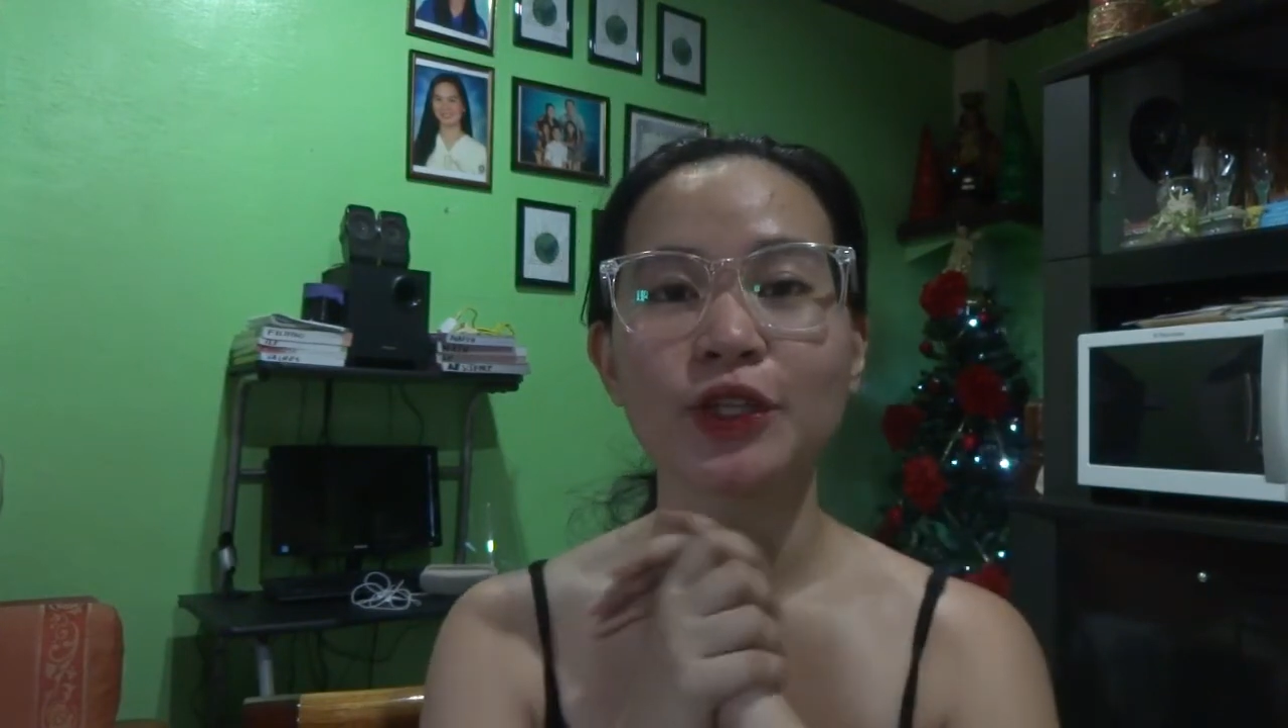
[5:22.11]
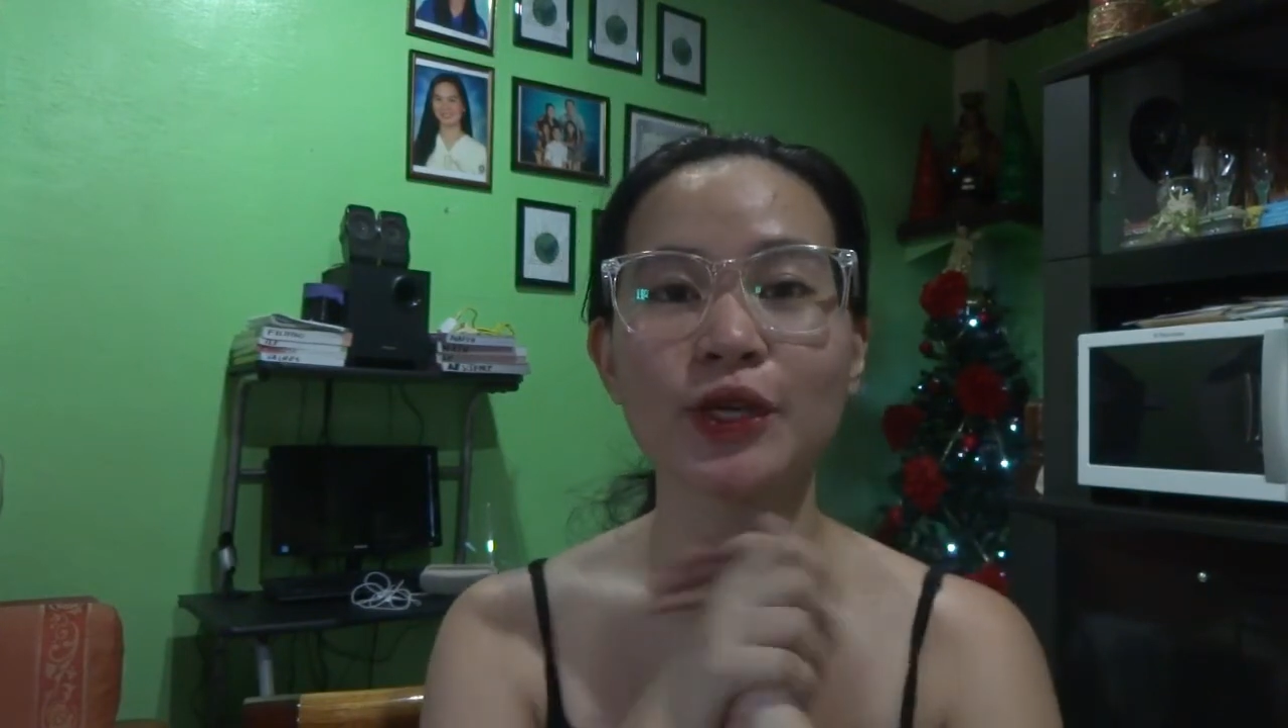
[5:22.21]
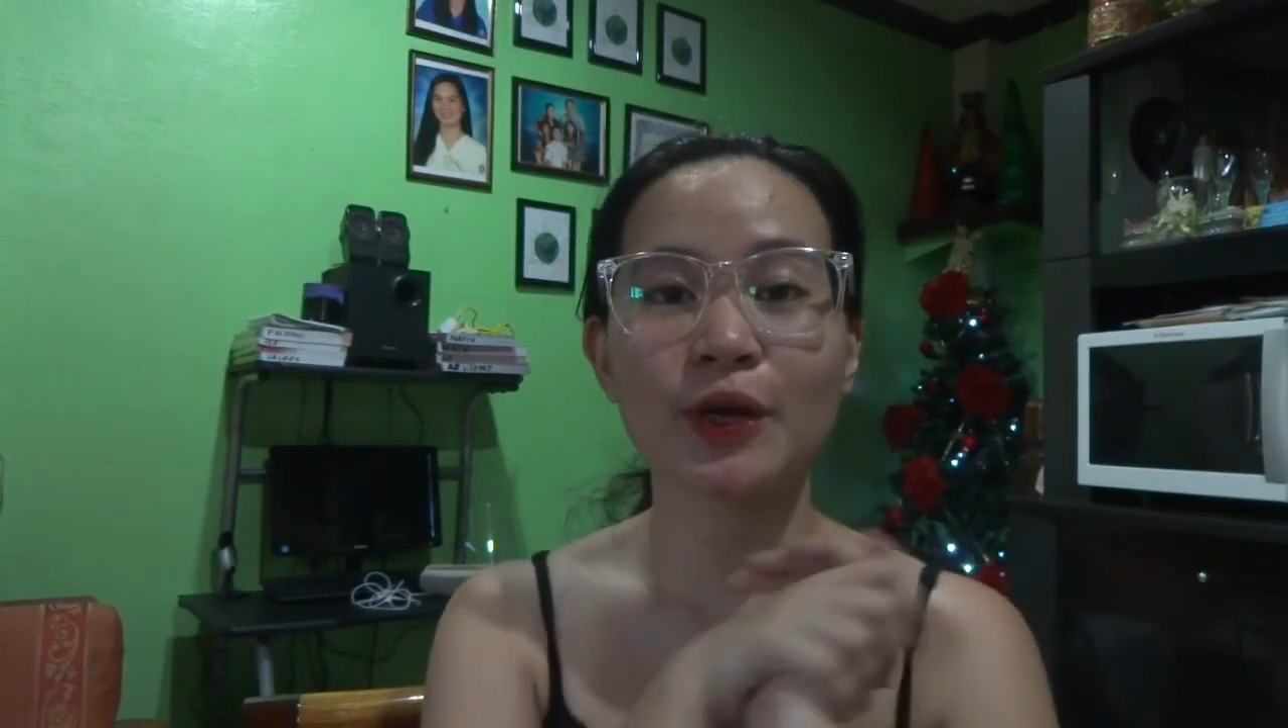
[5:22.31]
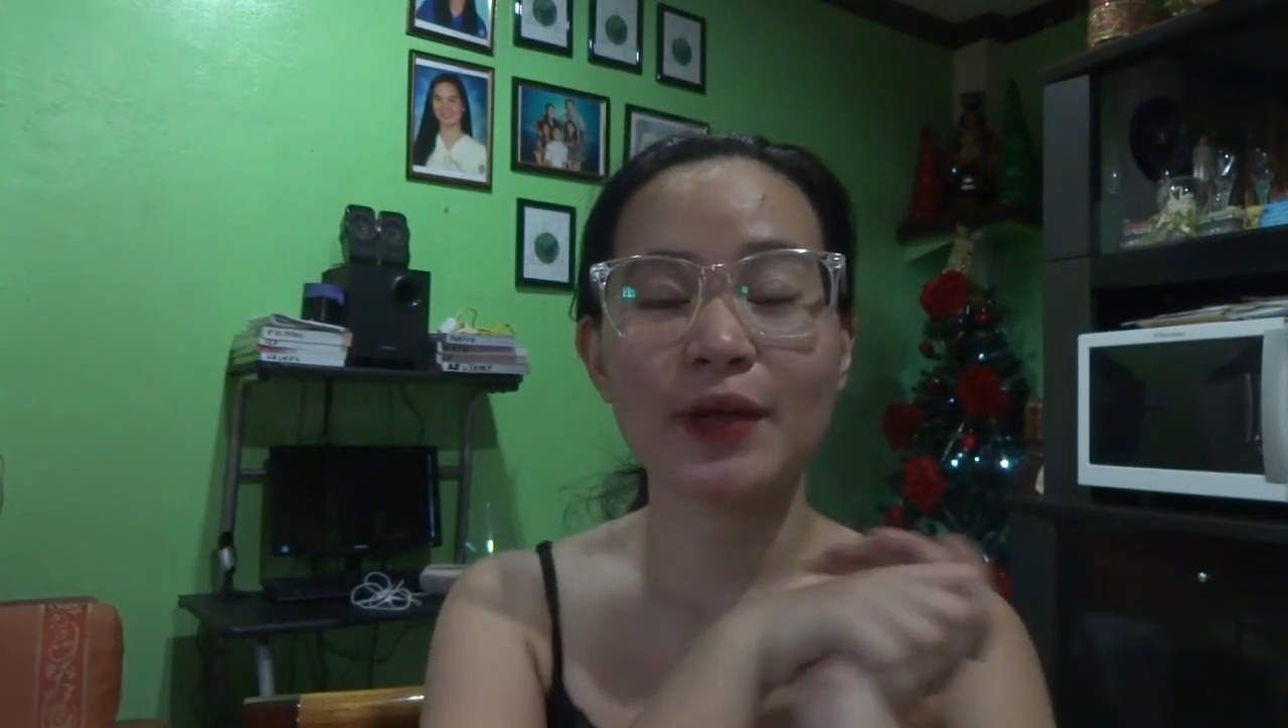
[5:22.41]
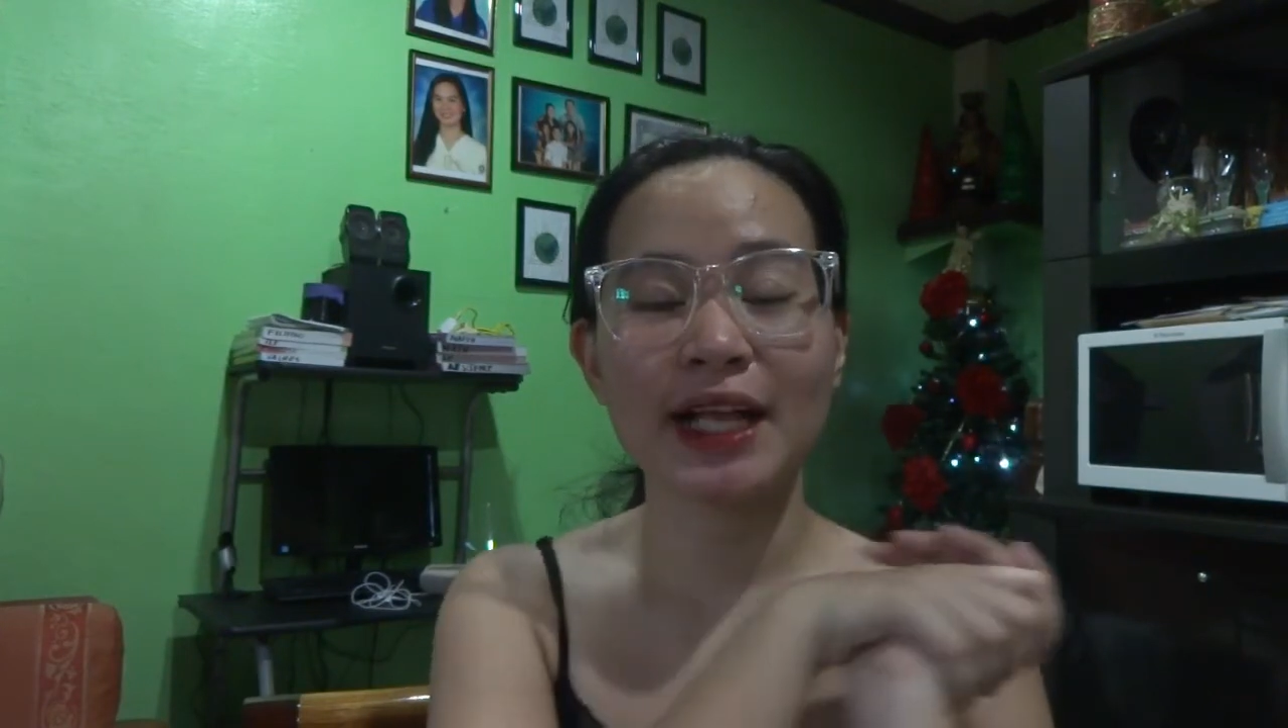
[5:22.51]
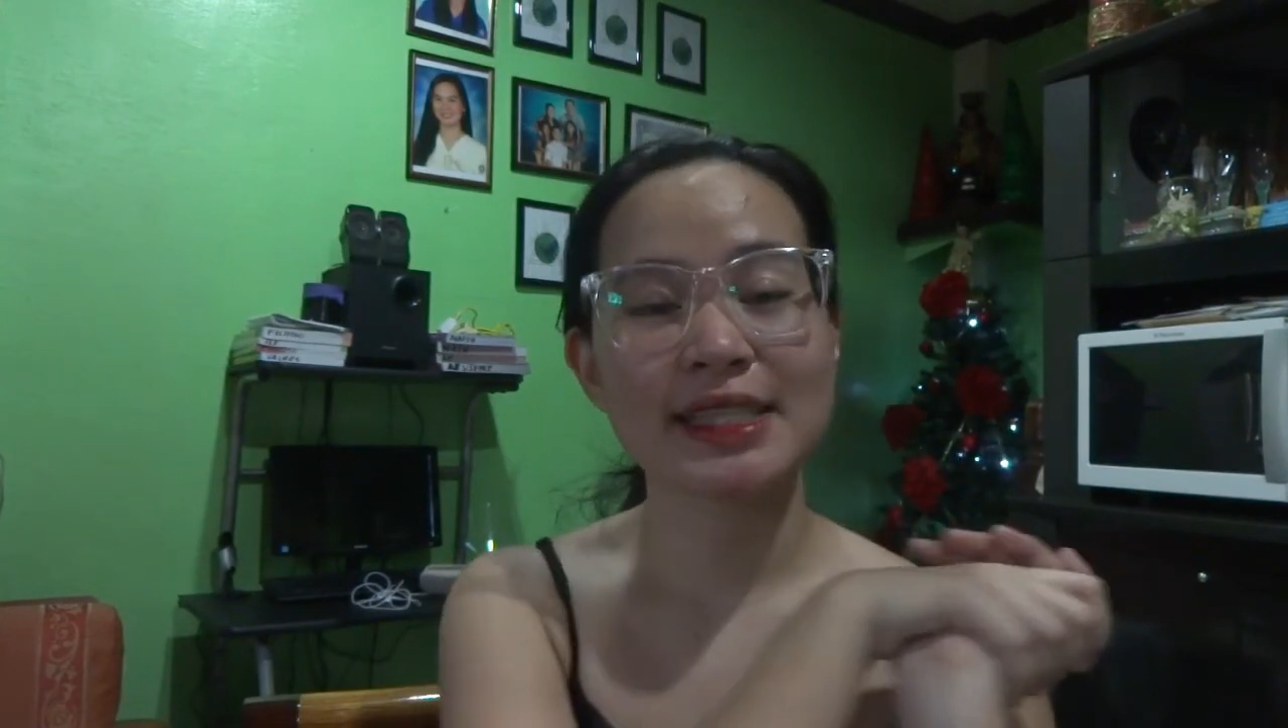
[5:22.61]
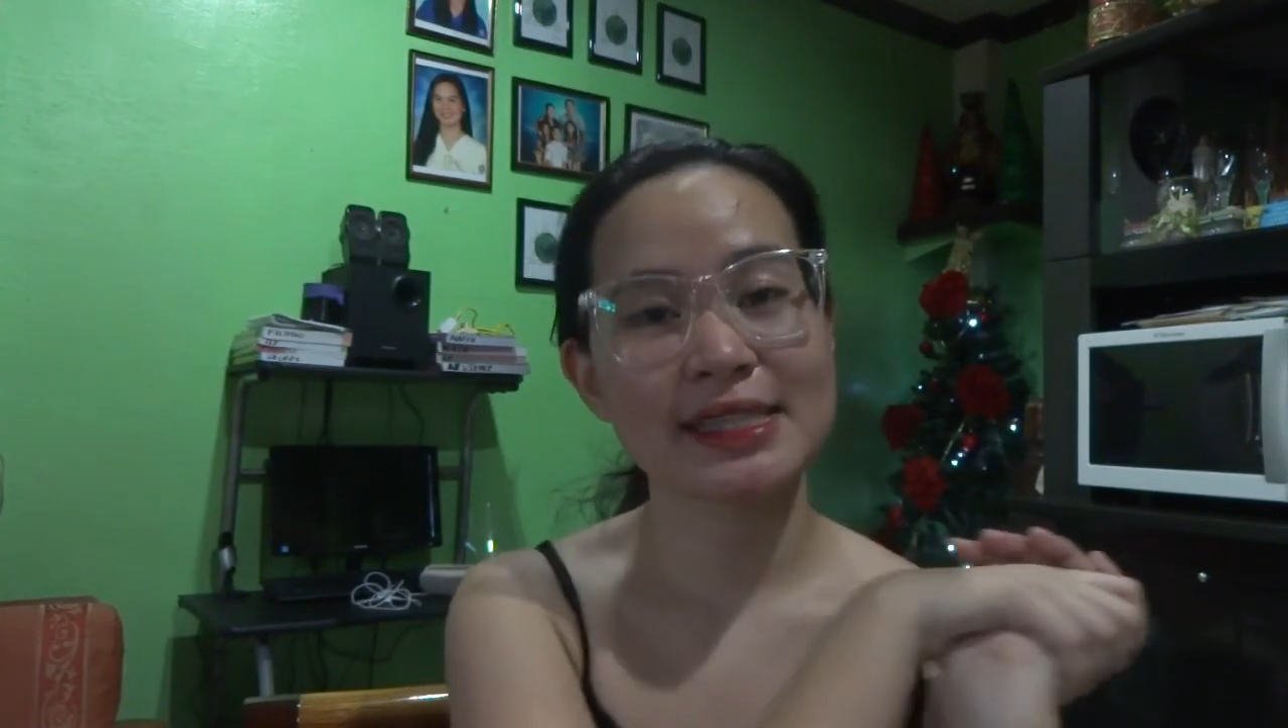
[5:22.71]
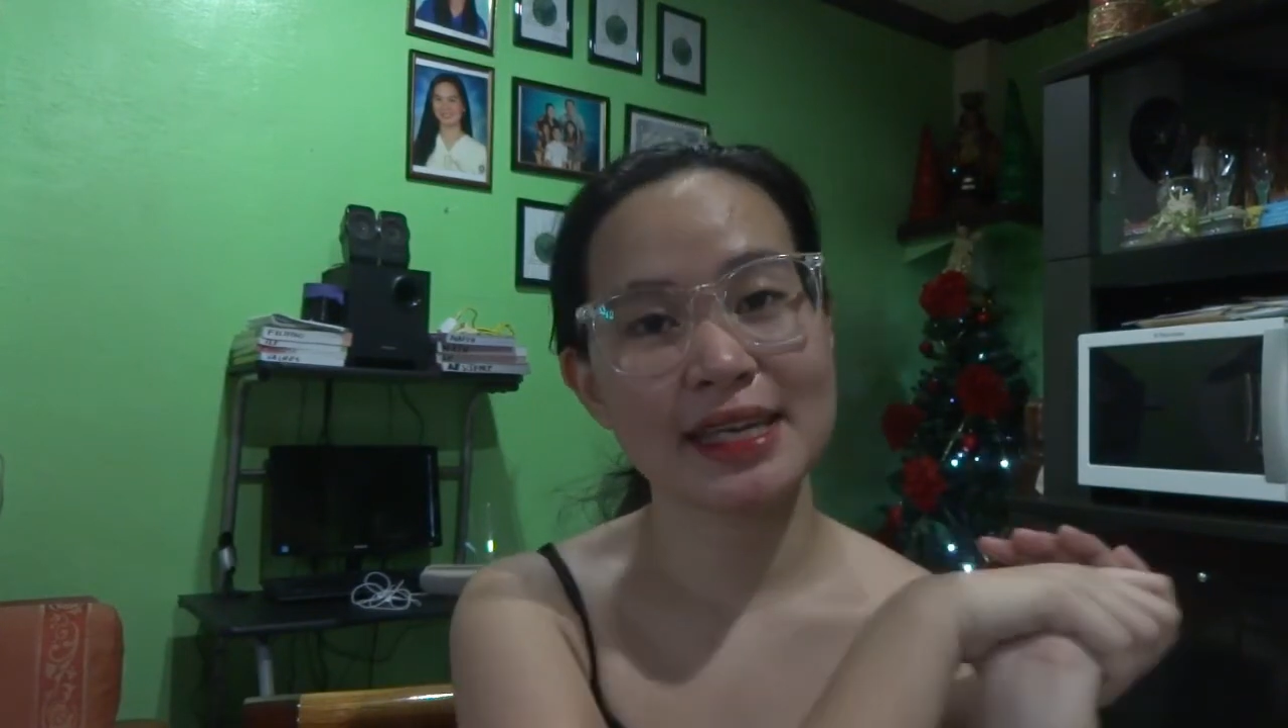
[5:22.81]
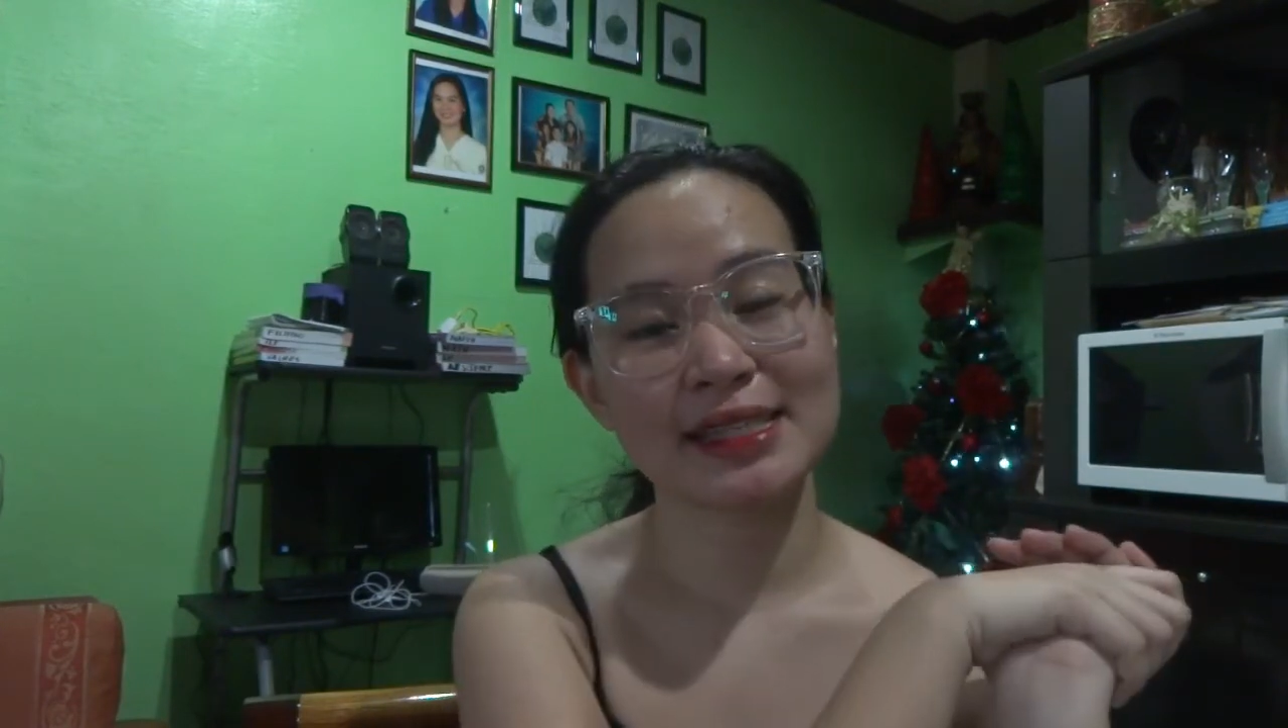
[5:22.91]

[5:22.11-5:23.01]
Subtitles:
doing well and stay